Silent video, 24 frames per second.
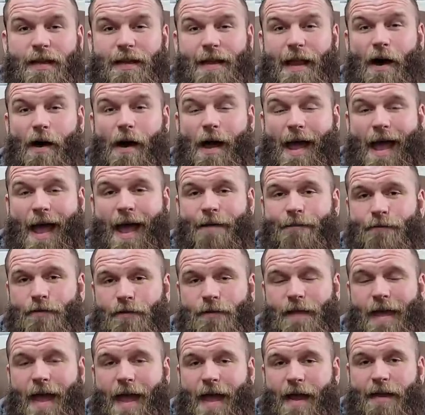Now, after
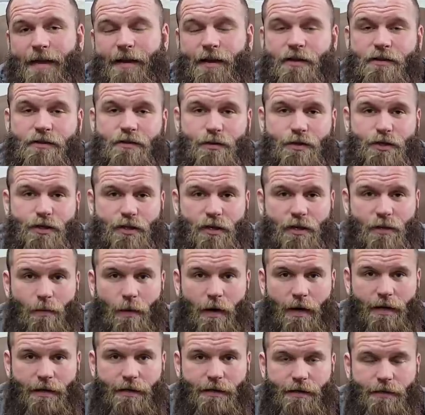that, here's what you're going to
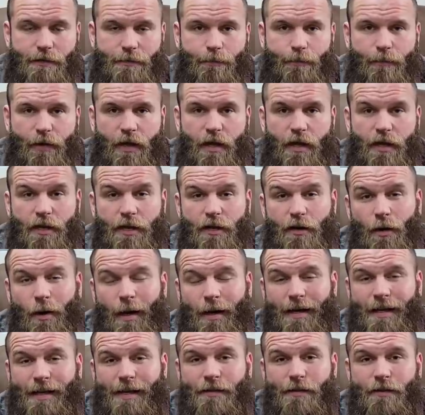want to do you
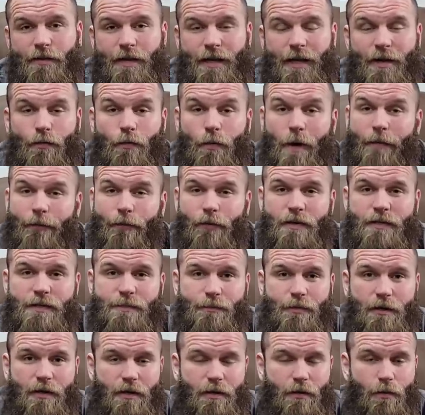want to either get a reference
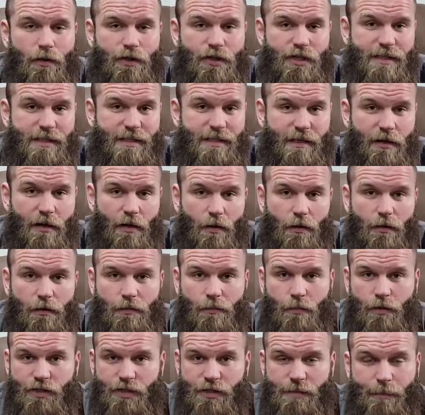book, which is, you know,
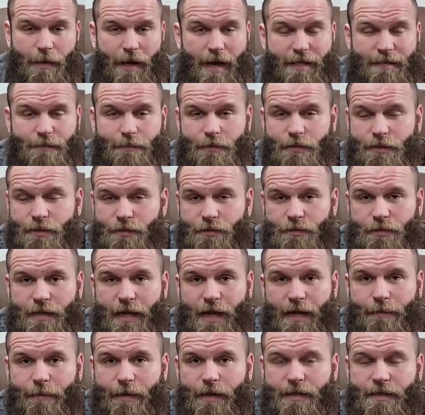which is possible too,
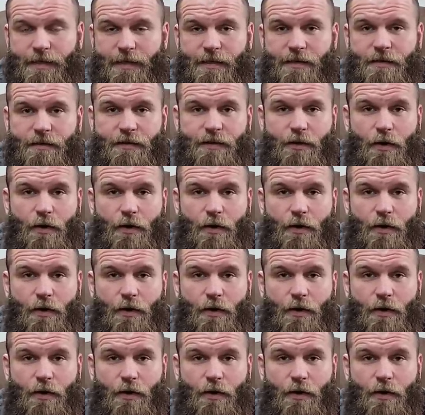not a big deal.